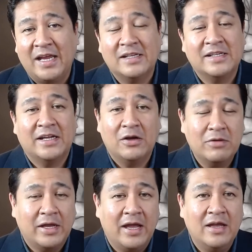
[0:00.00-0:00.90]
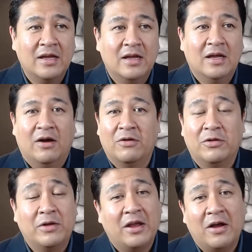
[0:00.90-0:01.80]
And like, okay, are there
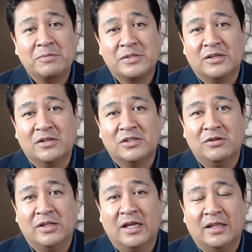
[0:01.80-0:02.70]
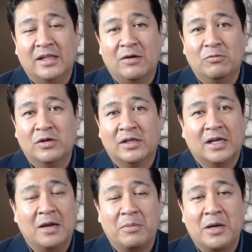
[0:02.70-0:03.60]
any obstacles you think that would
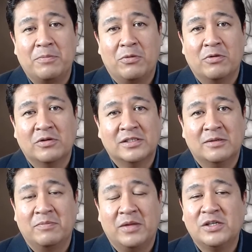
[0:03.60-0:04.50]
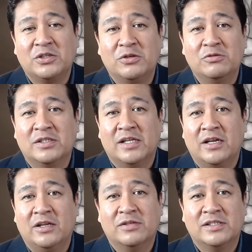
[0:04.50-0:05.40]
come up, or some issues that
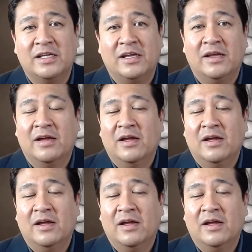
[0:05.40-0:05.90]
you see